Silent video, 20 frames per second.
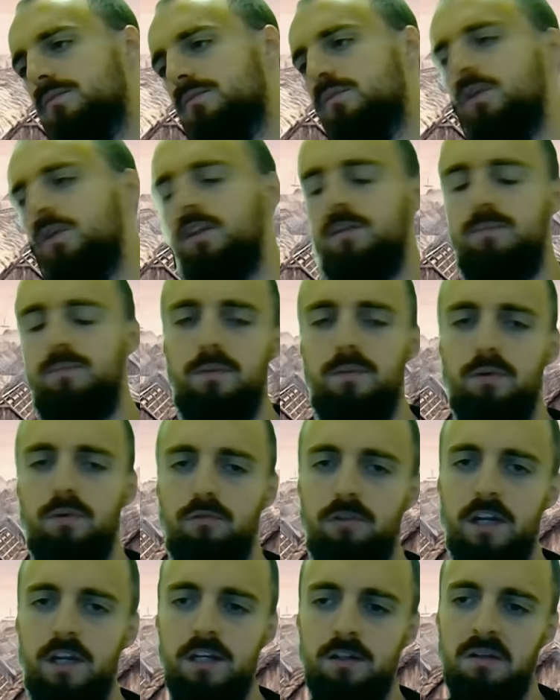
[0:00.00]
Were these people
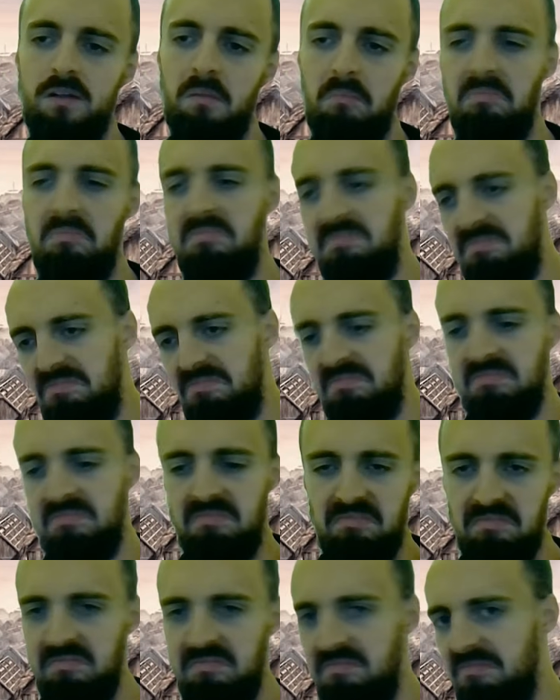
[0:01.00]
real?
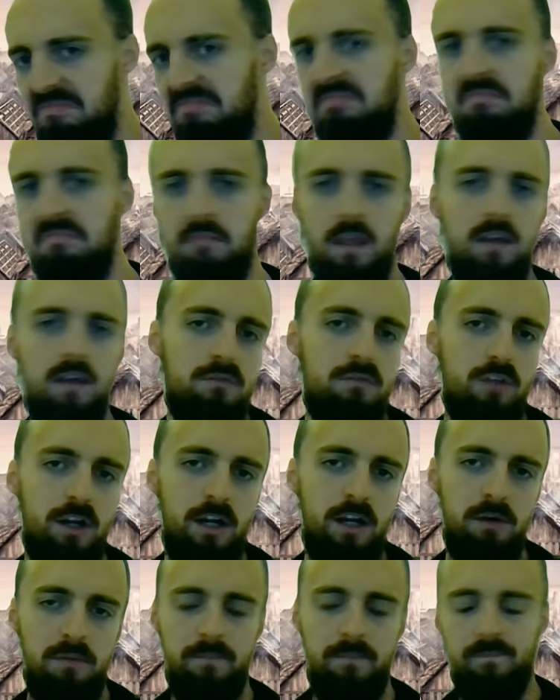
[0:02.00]
Mm, don't
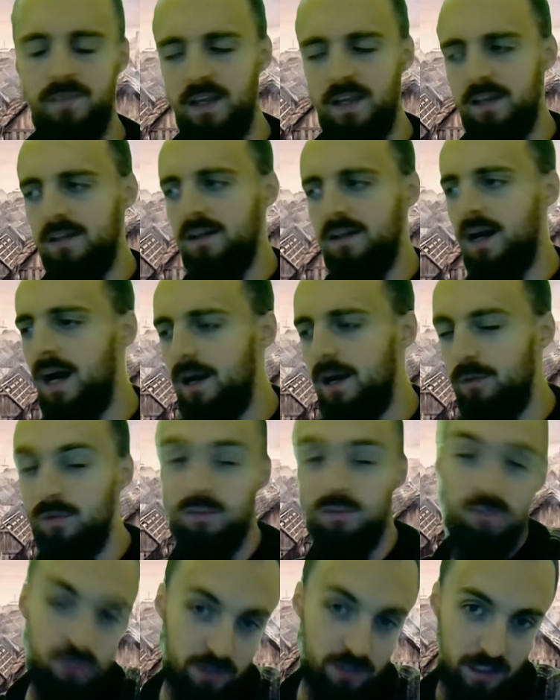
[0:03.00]
know. I
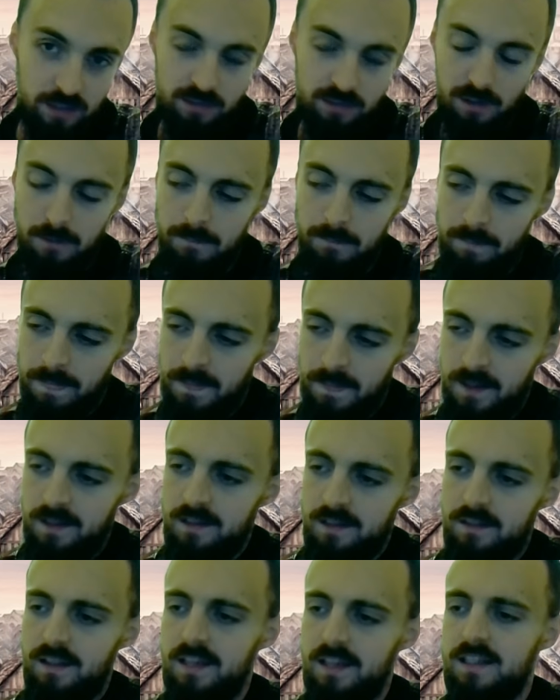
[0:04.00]
wouldn't say so.
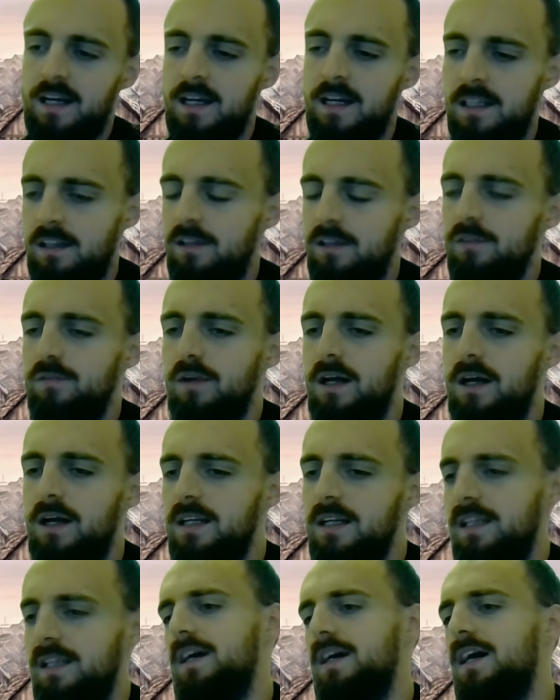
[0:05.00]
They're kind of
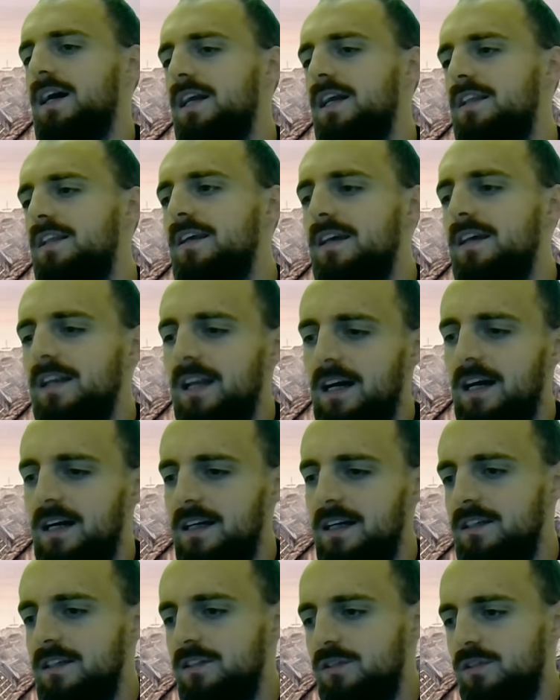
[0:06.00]
like
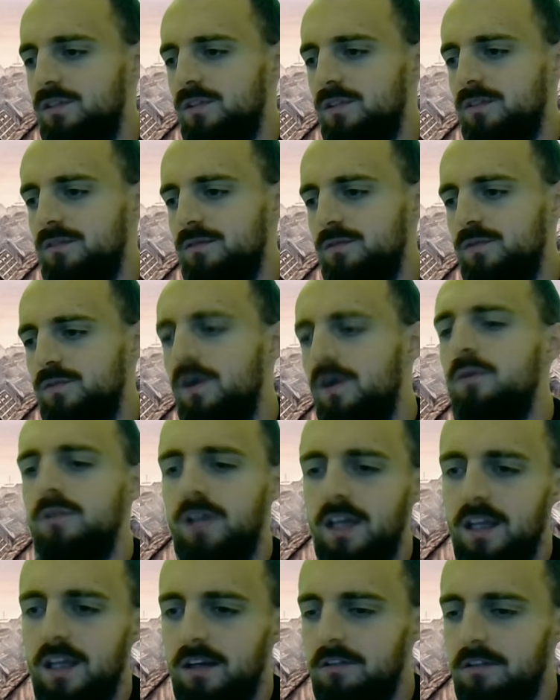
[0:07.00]
idealized
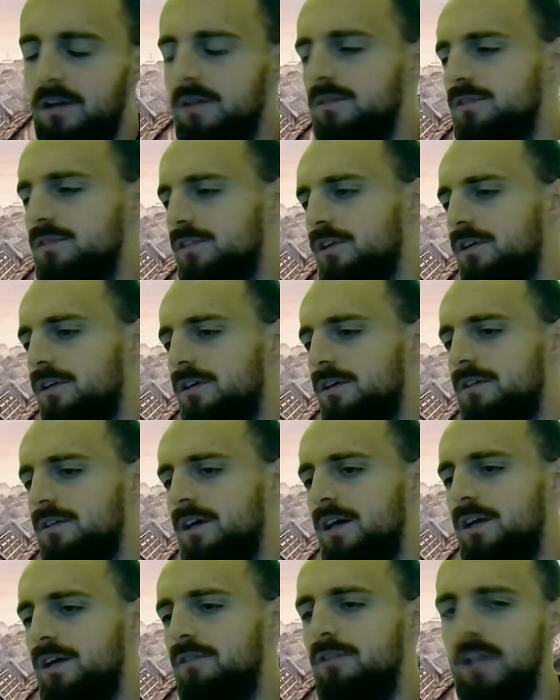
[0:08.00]
folk heroes or
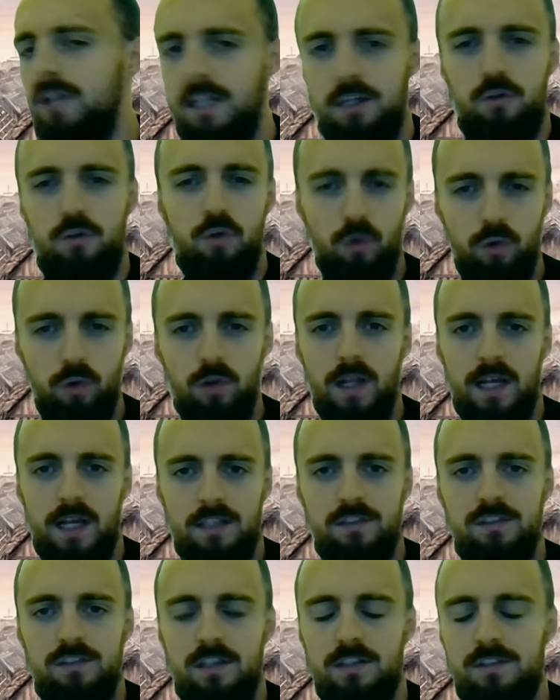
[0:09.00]
really cool
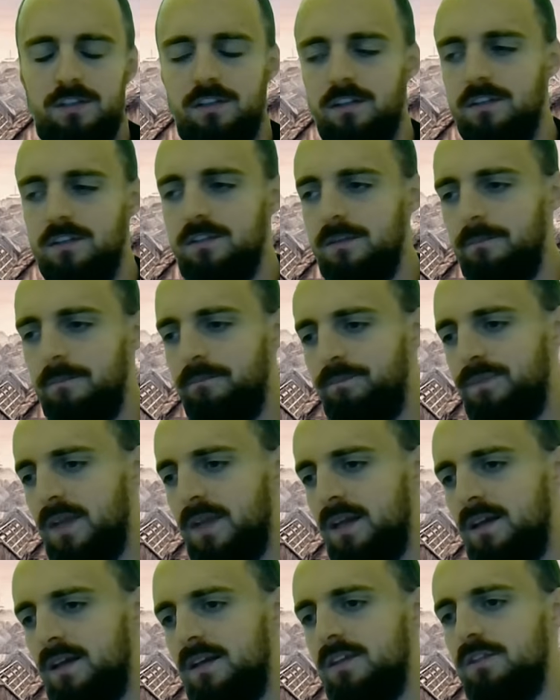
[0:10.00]
ancestors
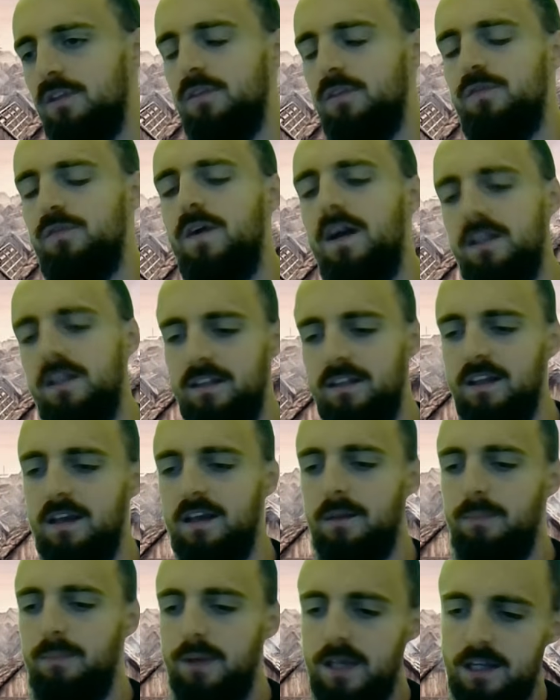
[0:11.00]
so the fact that
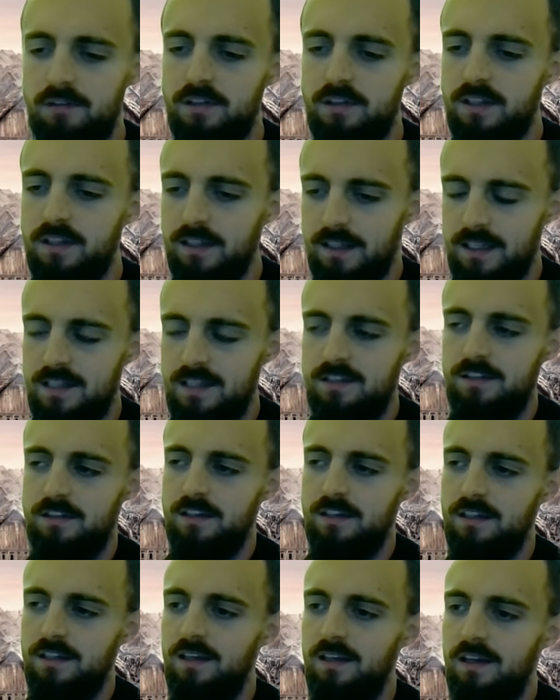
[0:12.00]
they appear in the
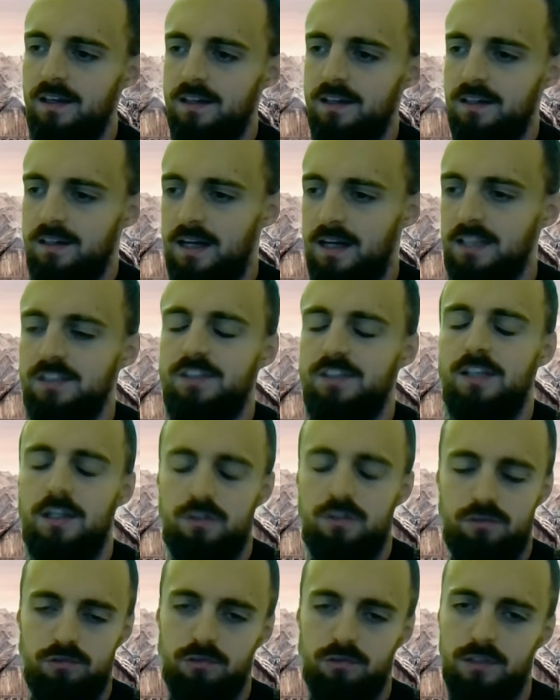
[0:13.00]
Lindsey
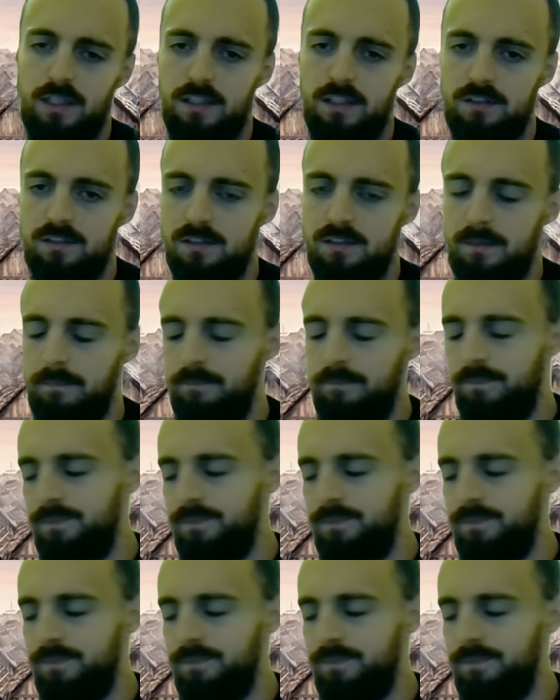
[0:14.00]
ancestral list